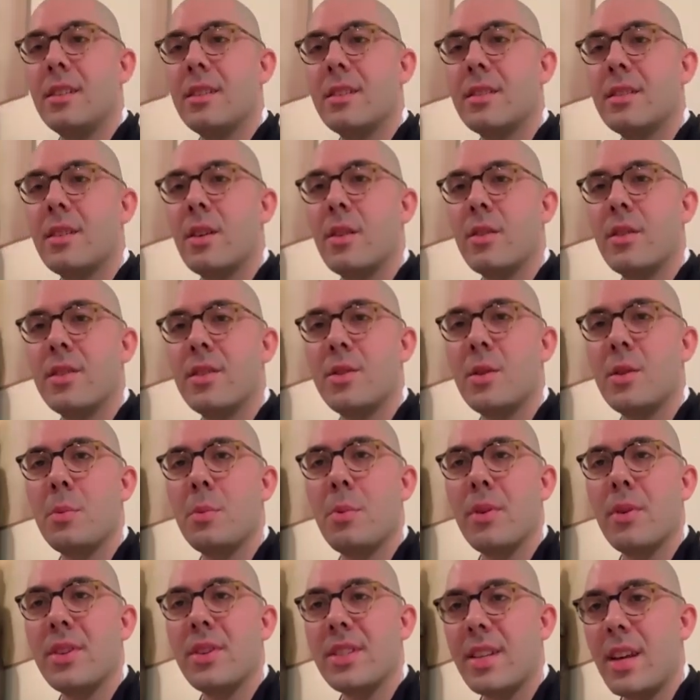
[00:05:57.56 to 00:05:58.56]
So the
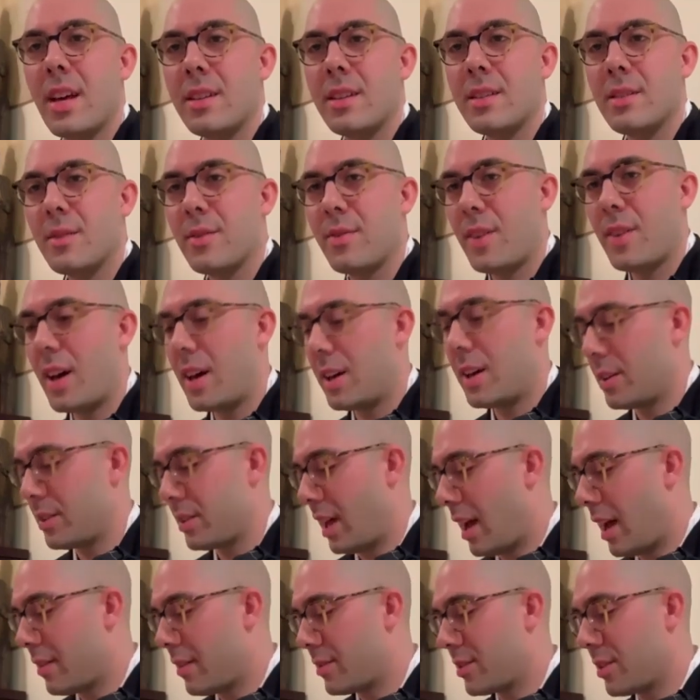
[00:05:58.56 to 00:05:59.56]
superintendent followed
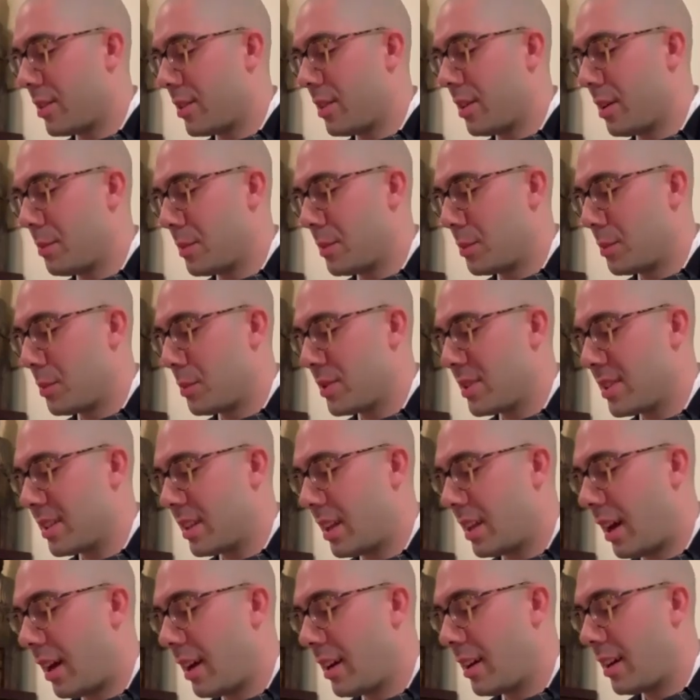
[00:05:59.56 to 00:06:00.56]
after him and was
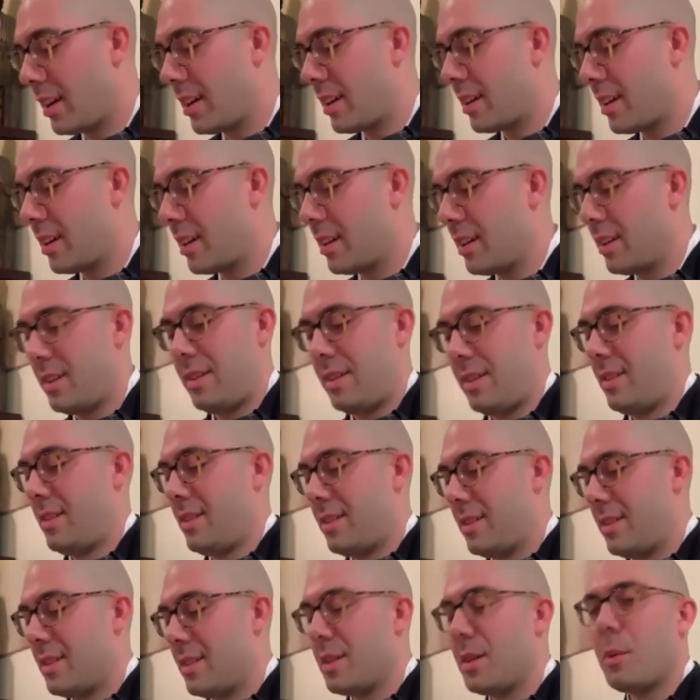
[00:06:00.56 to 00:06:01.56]
like,
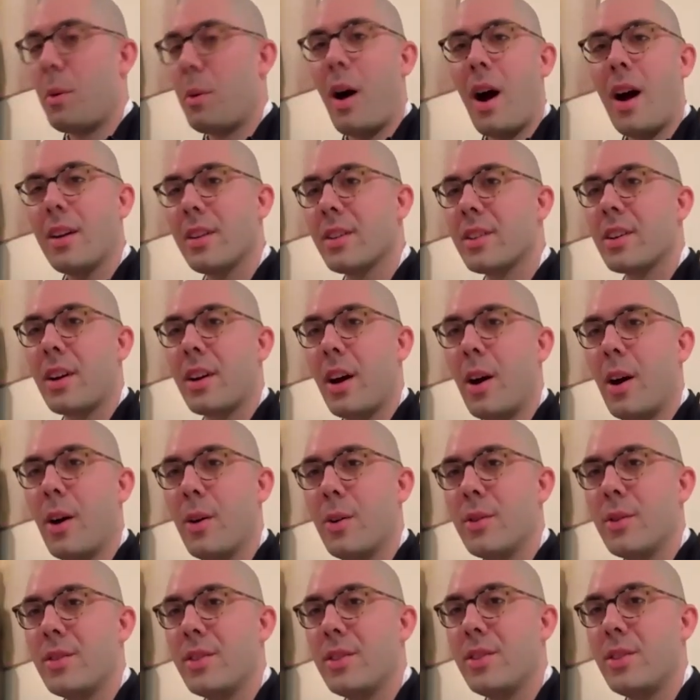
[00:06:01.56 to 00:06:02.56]
"A while
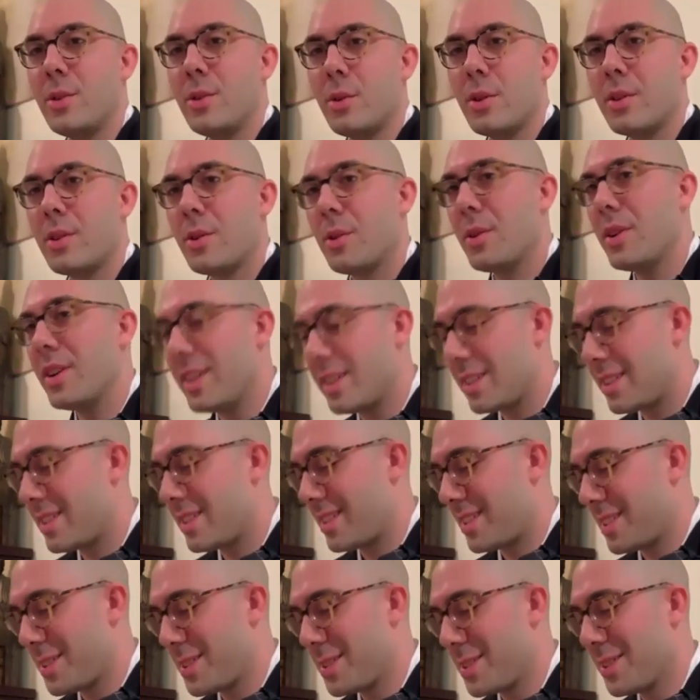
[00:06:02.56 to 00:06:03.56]
ago, you agreed
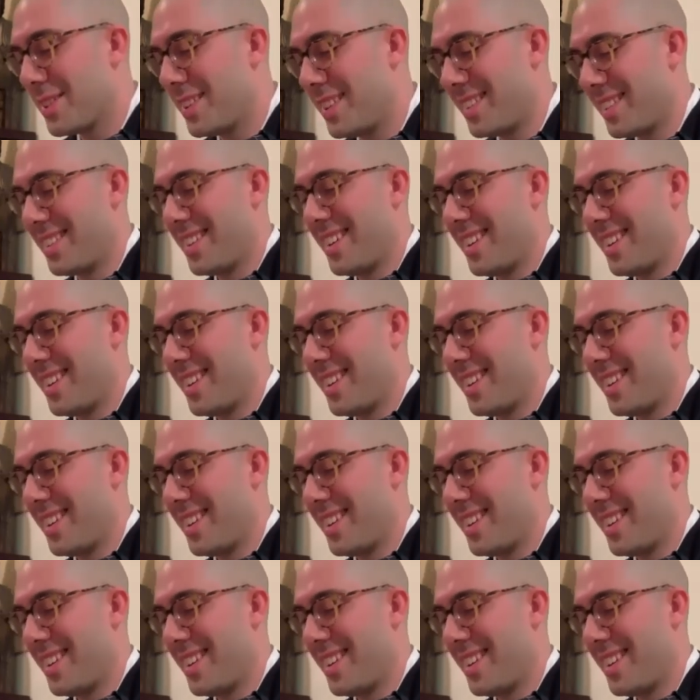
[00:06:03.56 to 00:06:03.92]
to